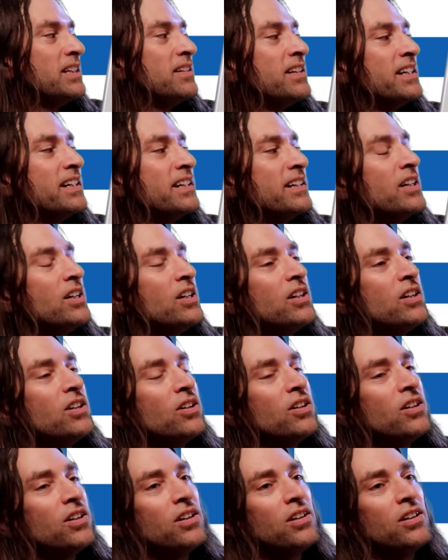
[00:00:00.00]
The
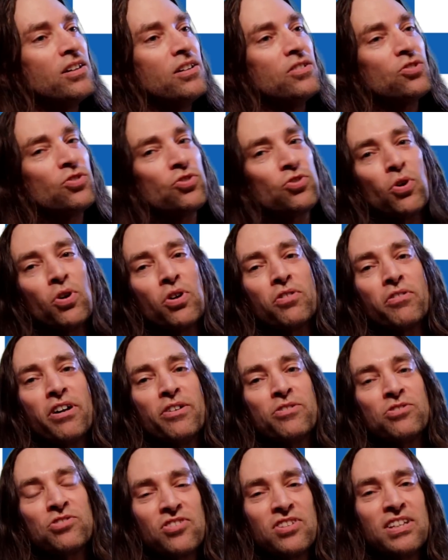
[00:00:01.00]

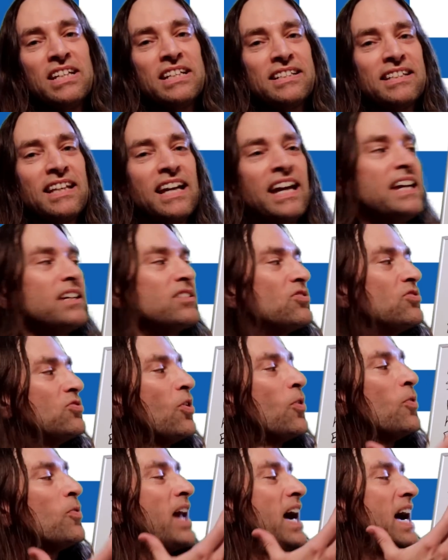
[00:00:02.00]
Soros think tanks
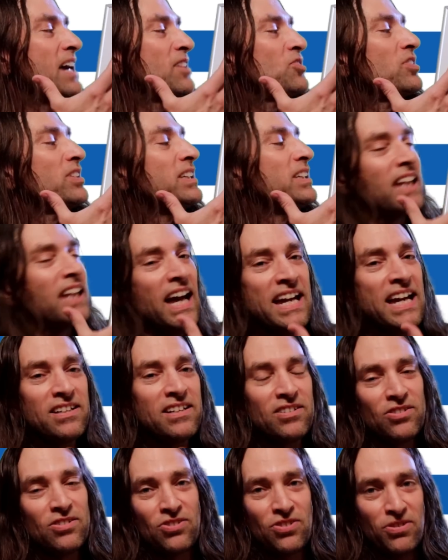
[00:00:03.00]
don't actually
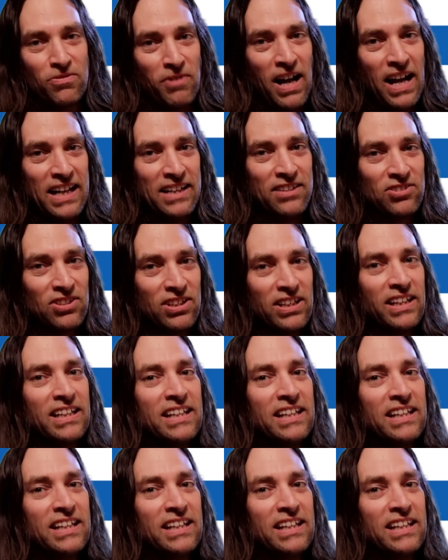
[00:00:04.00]
like Syriza.